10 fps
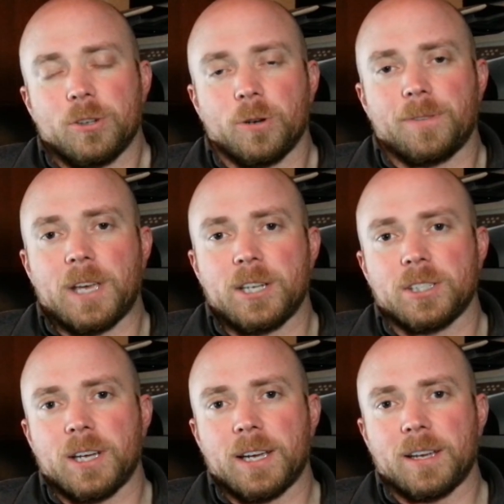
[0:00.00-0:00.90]

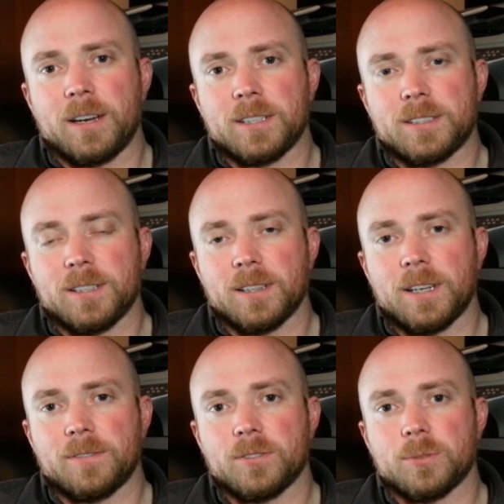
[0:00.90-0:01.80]
notification icon to the
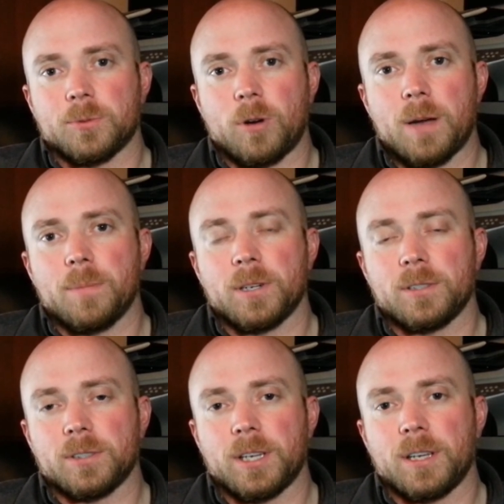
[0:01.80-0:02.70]
left of the subscribe
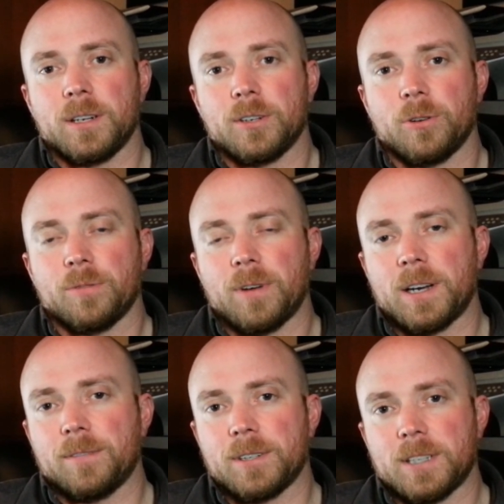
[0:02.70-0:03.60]
button, you'll get
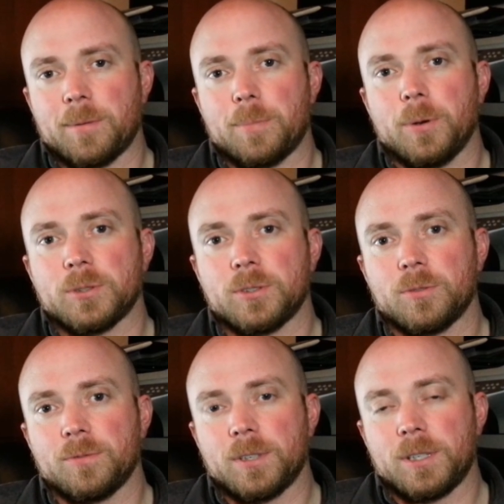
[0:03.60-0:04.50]
notified every time I post a
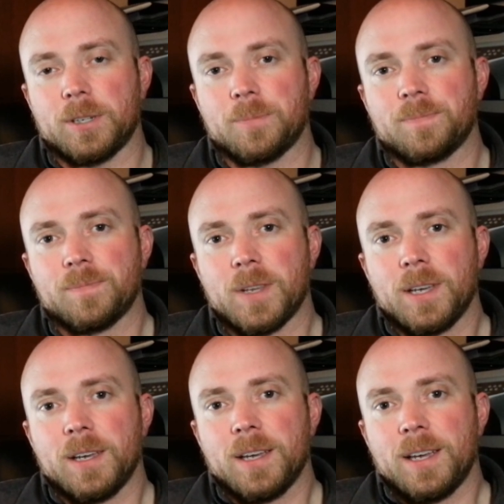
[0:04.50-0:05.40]
new video.
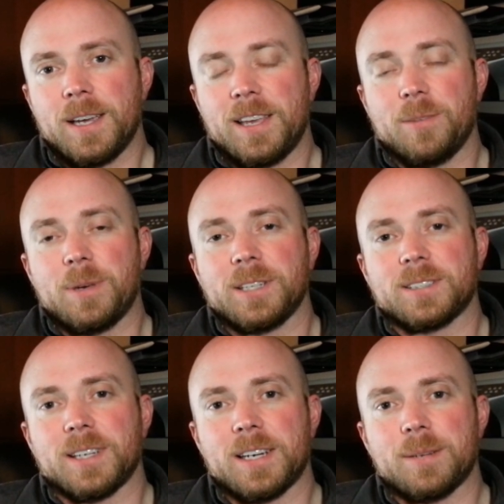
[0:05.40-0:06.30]
In the
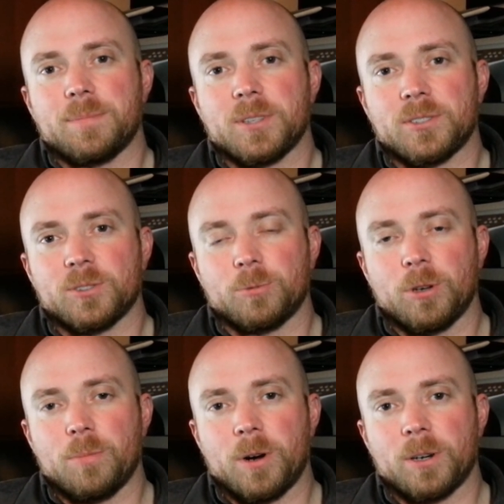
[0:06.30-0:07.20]
meantime, this is The
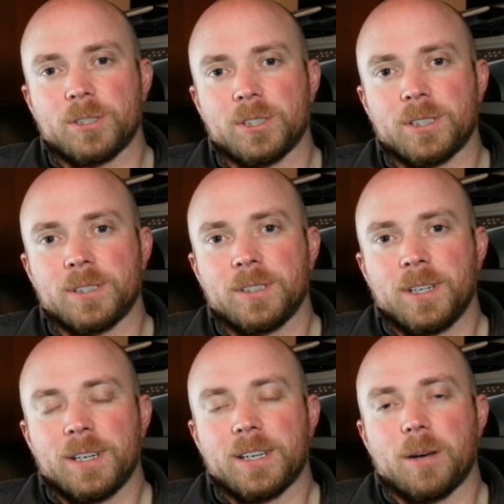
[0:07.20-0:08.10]
Real Martian.
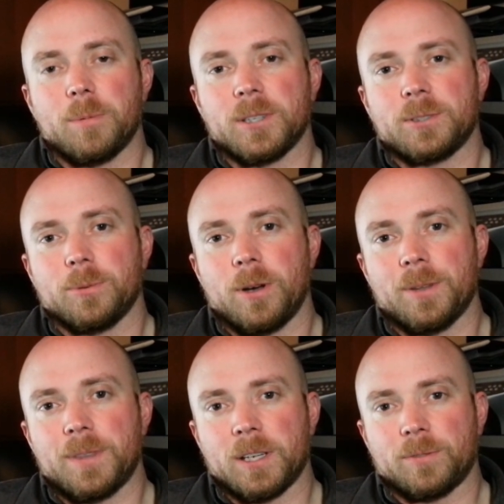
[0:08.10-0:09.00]
God bless you
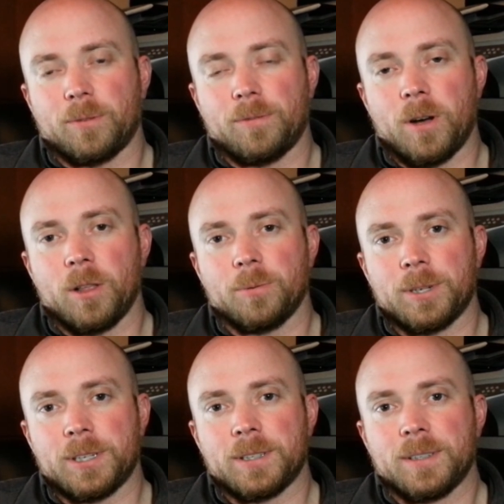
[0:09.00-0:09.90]
all. Thanks for
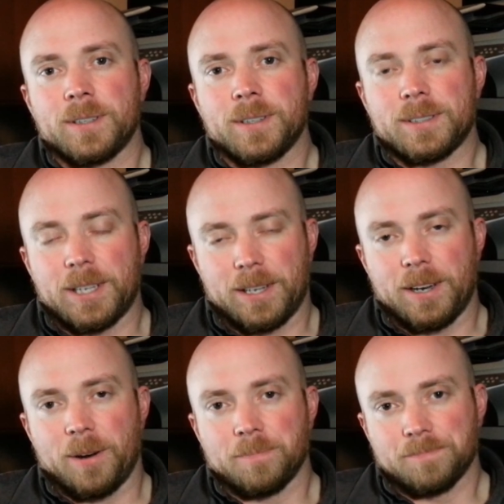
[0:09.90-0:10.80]
following.
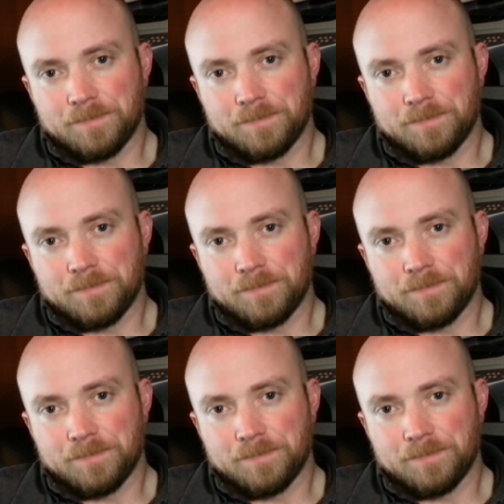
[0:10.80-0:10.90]
Take care.